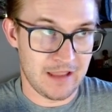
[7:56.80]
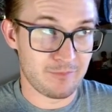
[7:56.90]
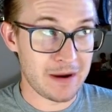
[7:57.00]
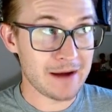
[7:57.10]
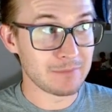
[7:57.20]

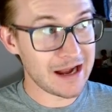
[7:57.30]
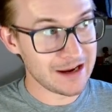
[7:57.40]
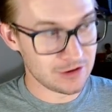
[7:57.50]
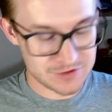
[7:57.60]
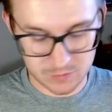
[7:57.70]
Bob
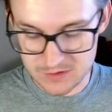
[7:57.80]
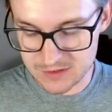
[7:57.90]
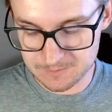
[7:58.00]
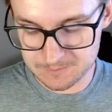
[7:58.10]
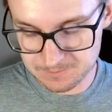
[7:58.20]
Myers
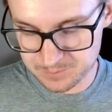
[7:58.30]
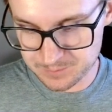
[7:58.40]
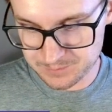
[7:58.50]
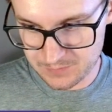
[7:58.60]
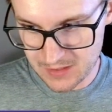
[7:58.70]
was
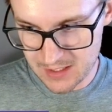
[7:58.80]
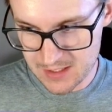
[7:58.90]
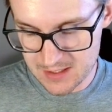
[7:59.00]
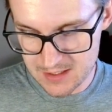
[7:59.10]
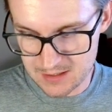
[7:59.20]

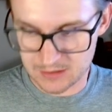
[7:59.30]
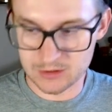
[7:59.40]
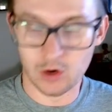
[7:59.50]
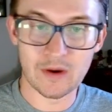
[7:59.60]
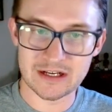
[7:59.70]
going